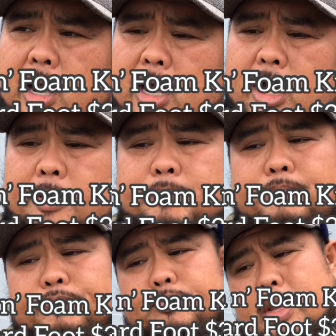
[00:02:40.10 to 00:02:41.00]

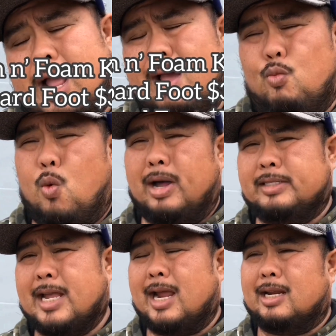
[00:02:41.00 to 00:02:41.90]
I have
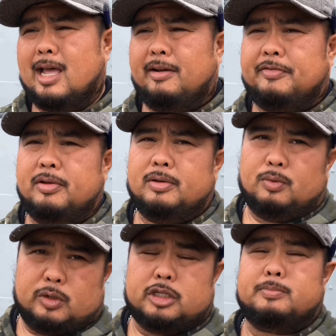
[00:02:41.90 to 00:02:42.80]
1 tank left,
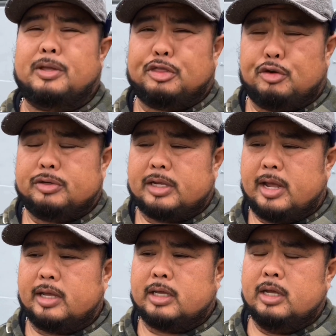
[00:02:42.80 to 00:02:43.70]
which is my 3rd
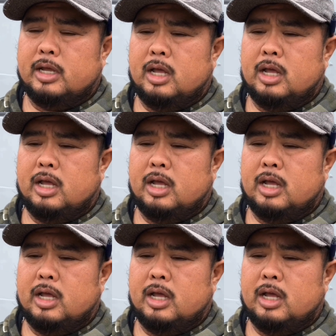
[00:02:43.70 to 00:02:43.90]
tank,